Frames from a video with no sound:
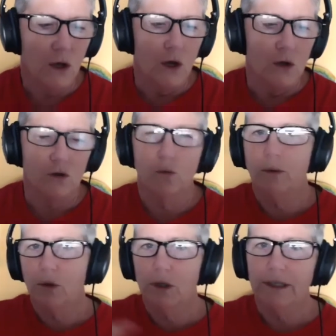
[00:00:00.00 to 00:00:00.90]
So
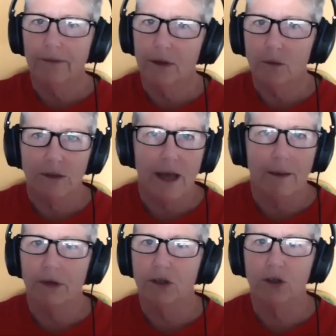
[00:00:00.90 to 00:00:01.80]
when we're living with that
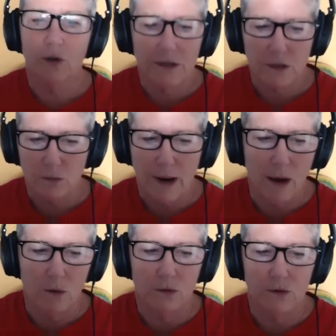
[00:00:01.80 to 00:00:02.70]
much stress
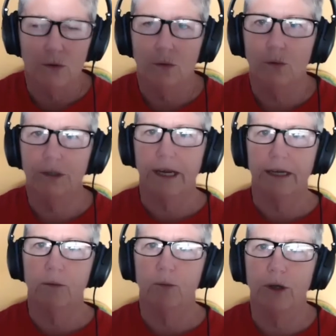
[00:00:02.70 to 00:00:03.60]
around, we tend
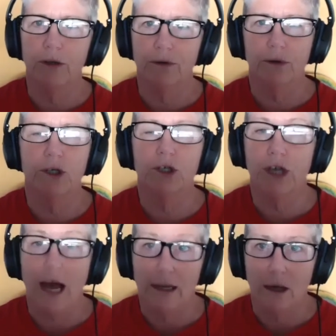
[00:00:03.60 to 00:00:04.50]
to breathe very
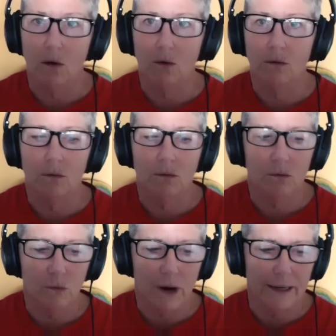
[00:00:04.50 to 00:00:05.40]
shallow,
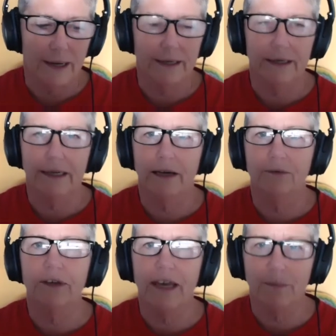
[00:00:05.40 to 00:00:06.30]
right? And it kind of
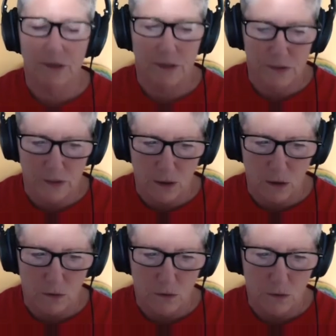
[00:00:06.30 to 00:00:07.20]
keeps us there.